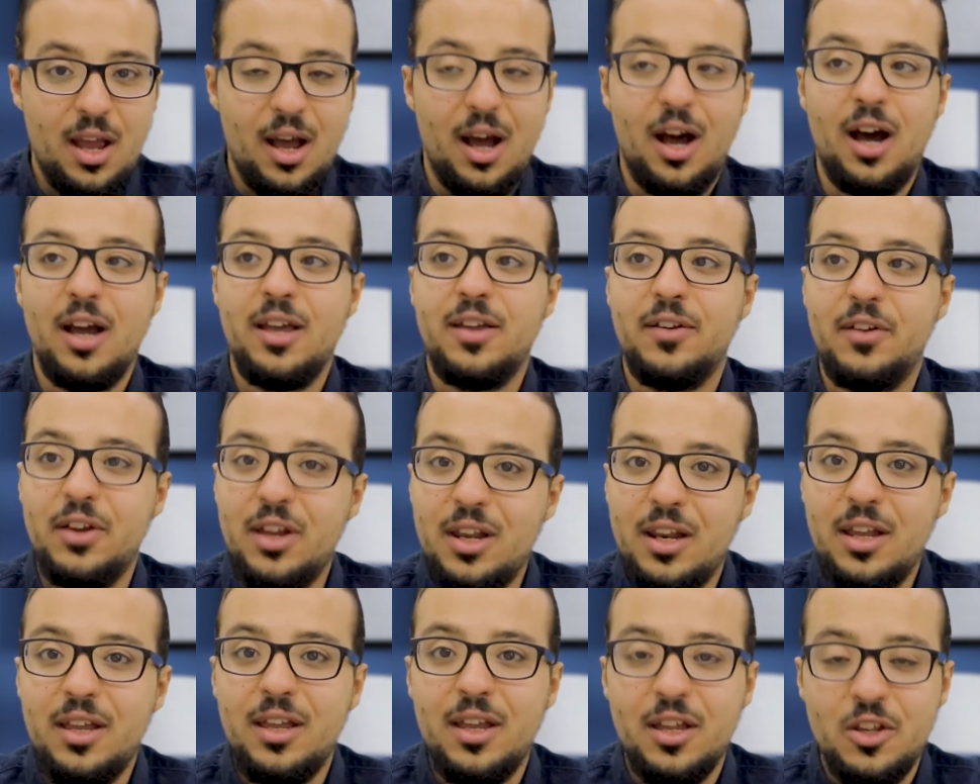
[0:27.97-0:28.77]
I
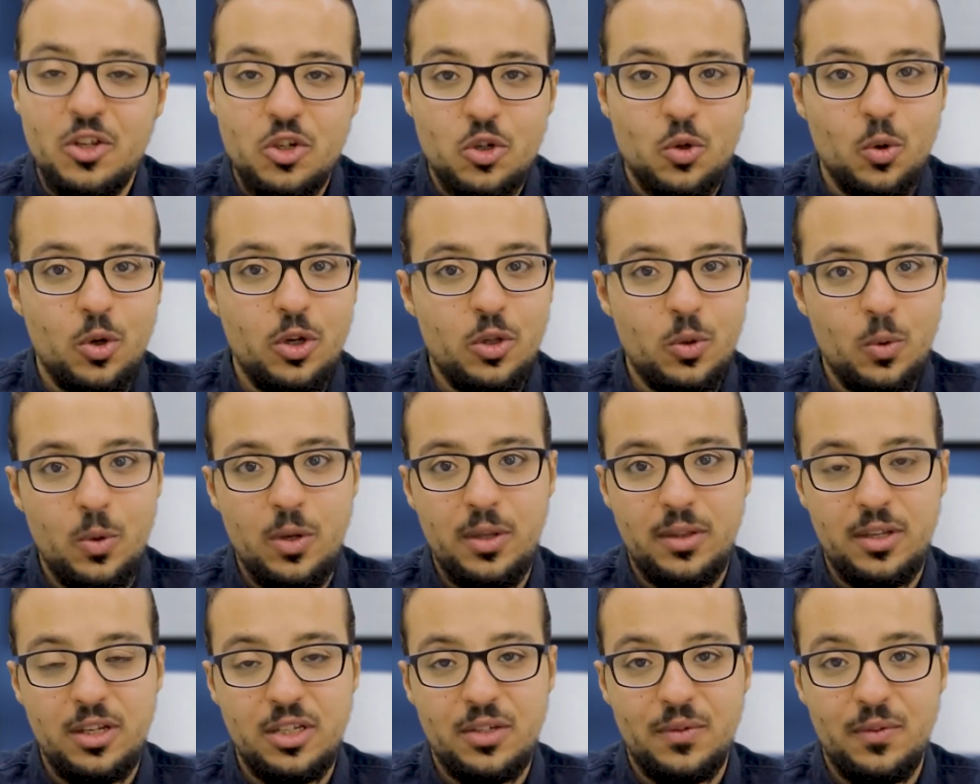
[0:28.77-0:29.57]
really enjoy
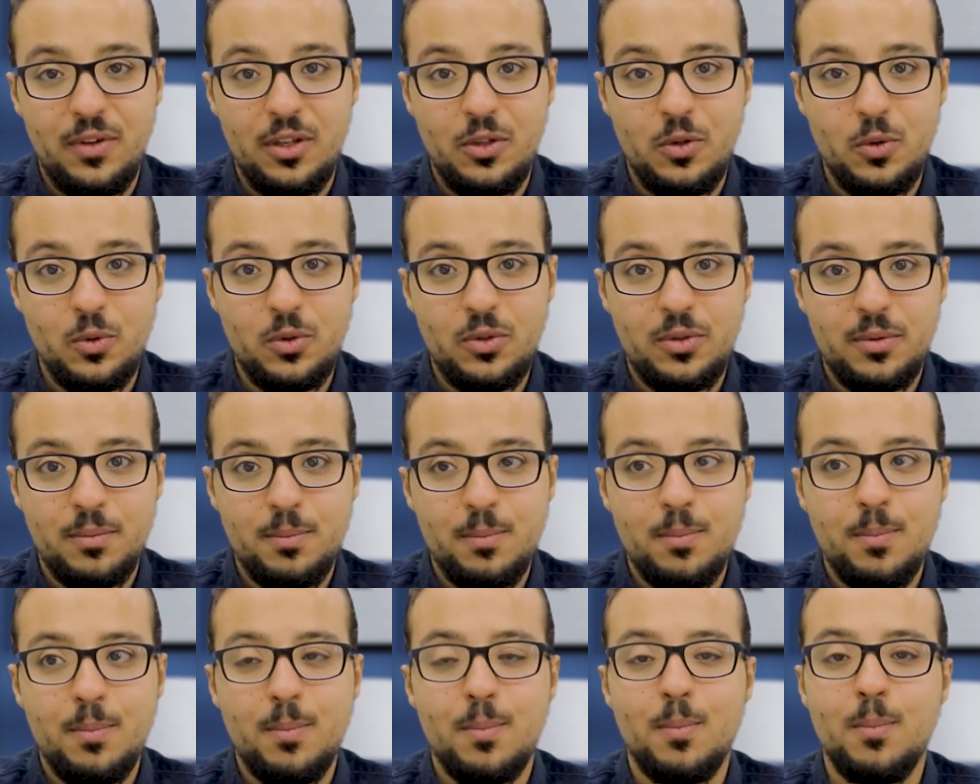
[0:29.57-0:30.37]
doing these videos,
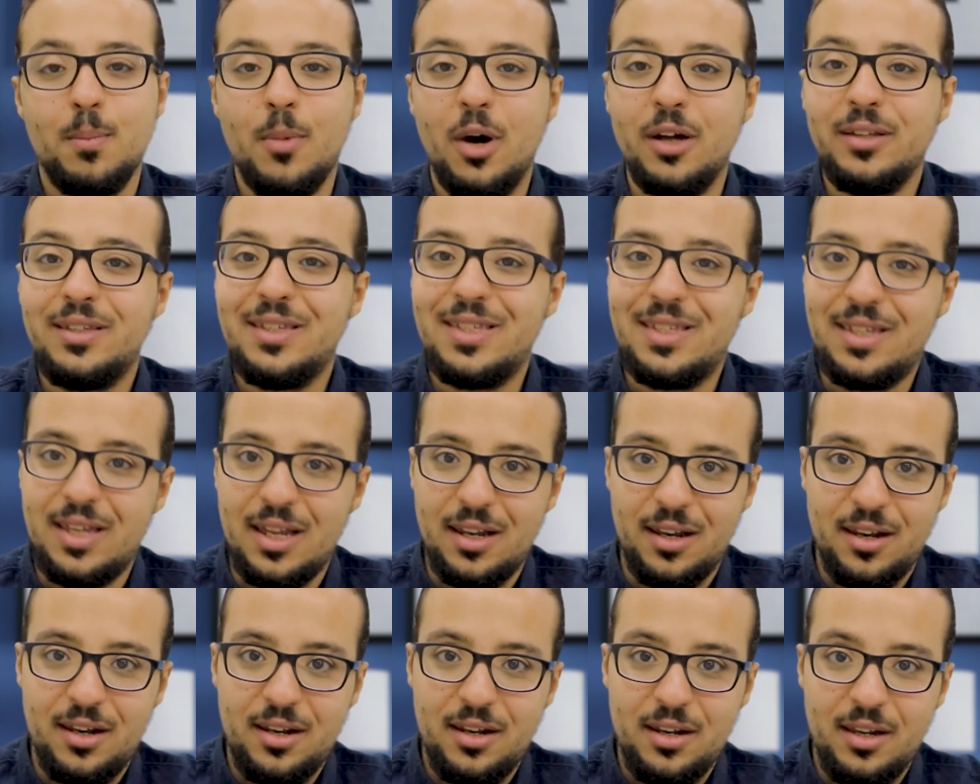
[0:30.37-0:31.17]
but
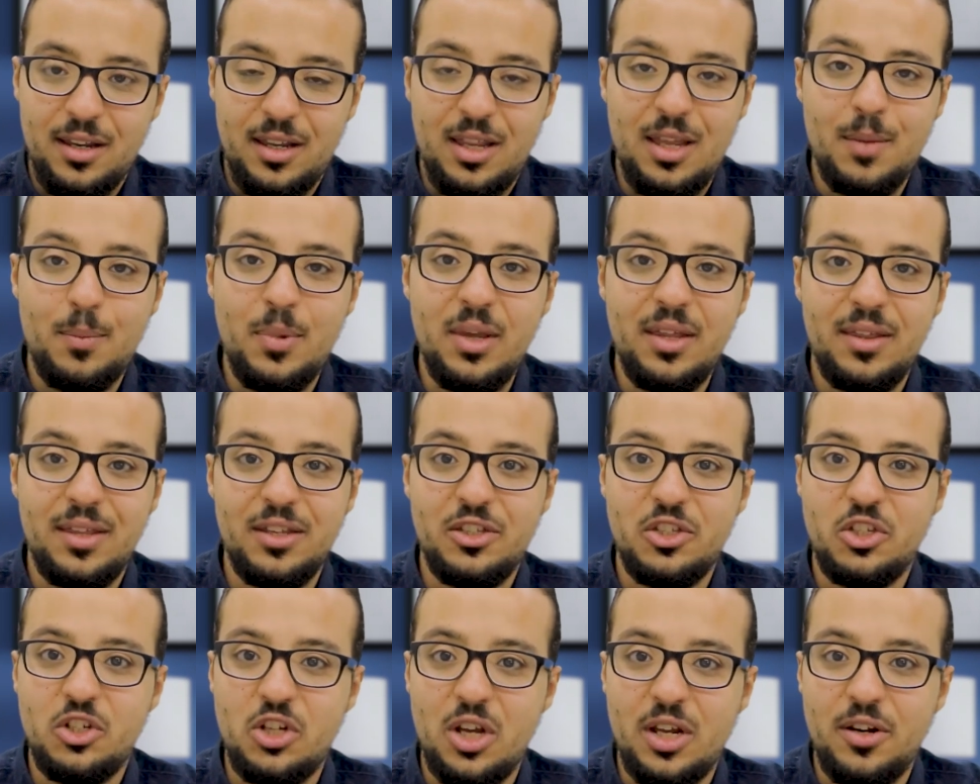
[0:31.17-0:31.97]
still, keeping
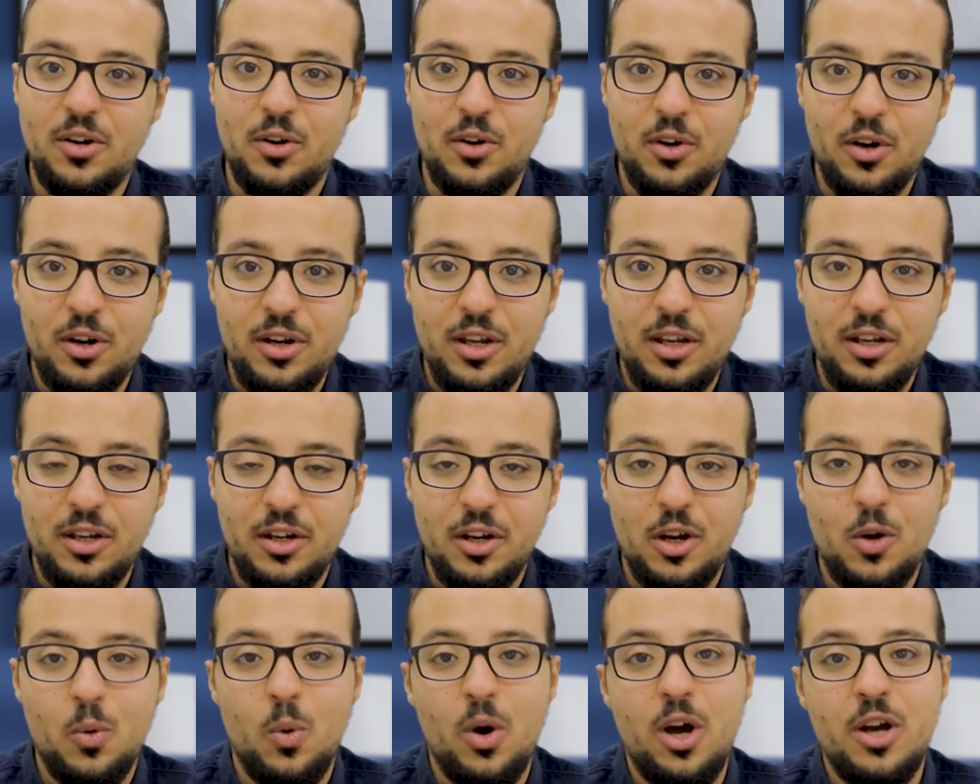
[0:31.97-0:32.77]
this channel running
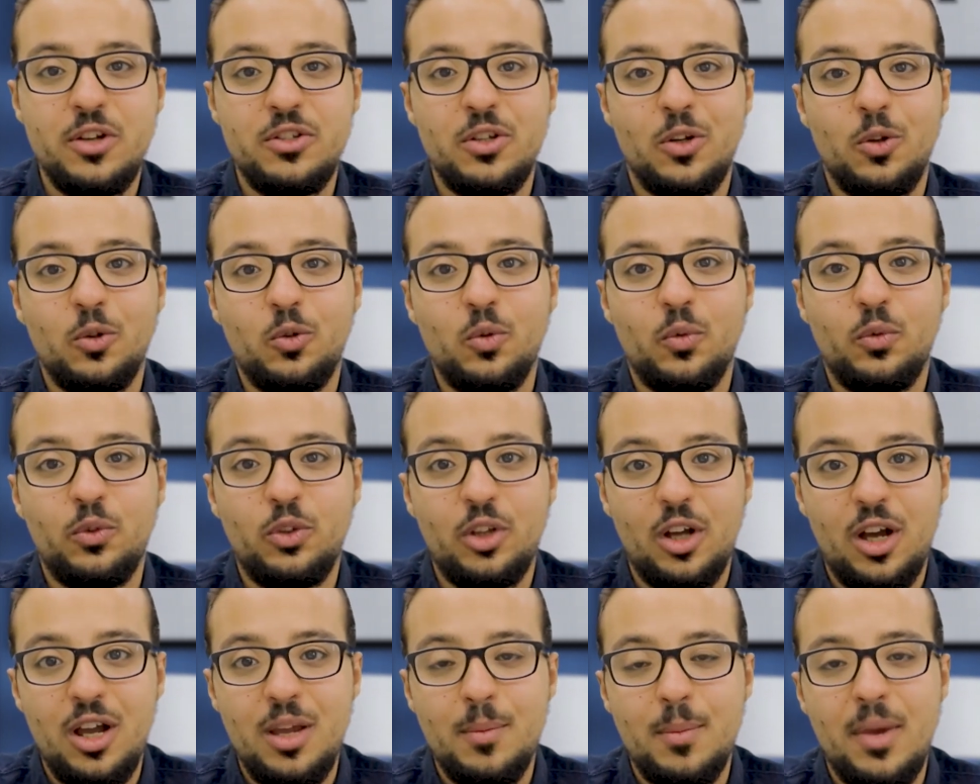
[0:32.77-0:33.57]
requires a lot of
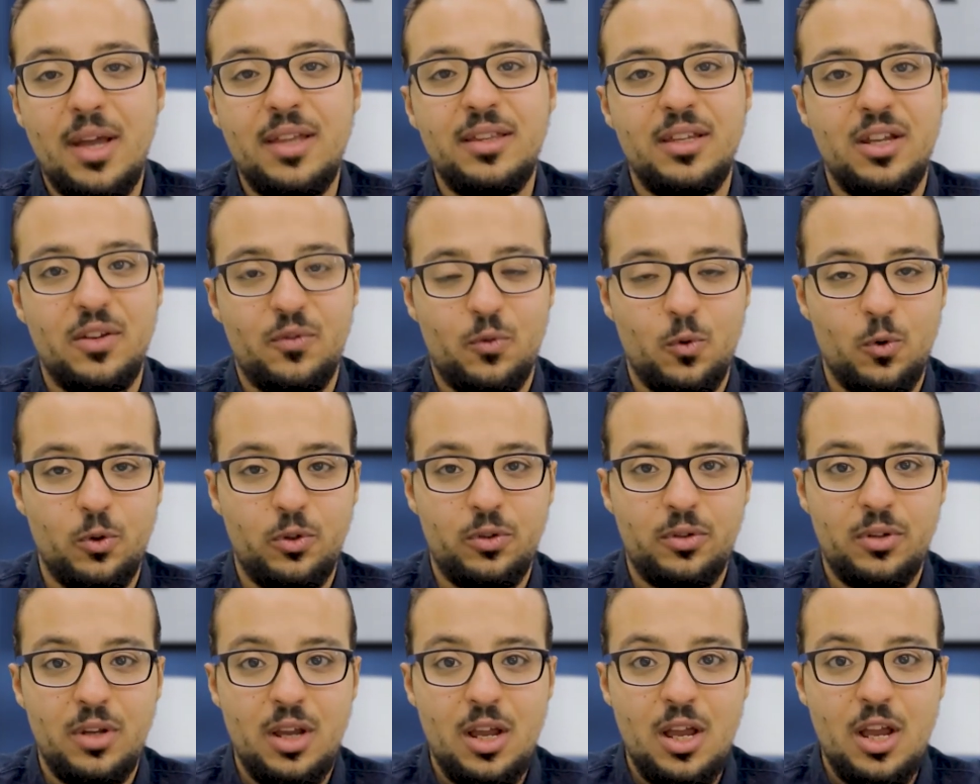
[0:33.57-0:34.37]
time and
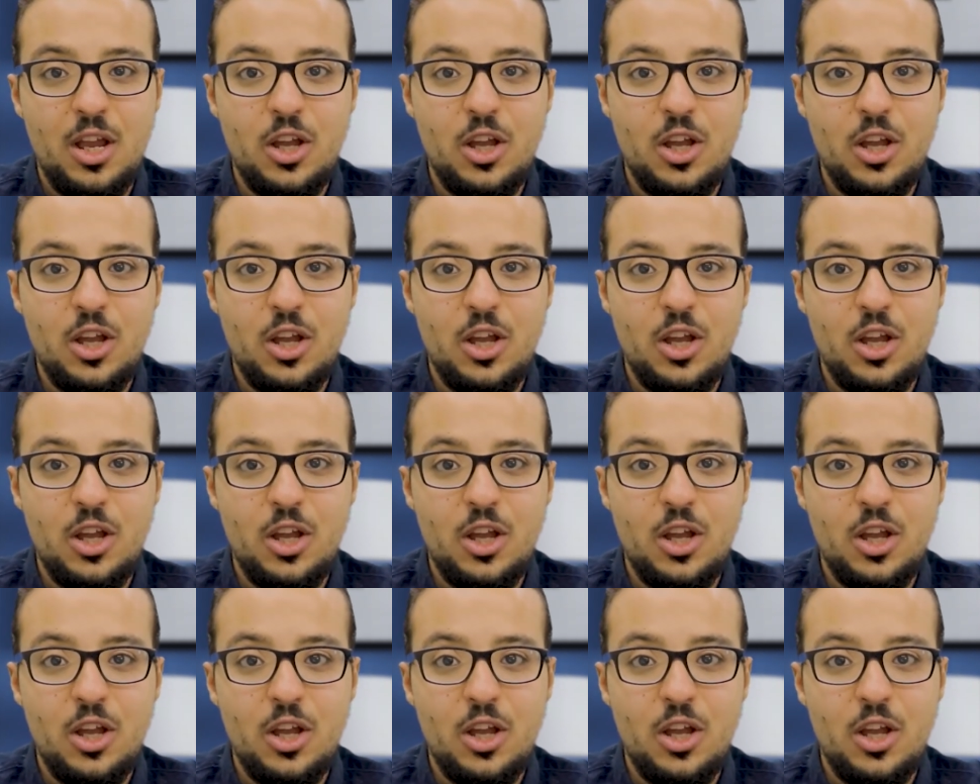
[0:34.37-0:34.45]
effort,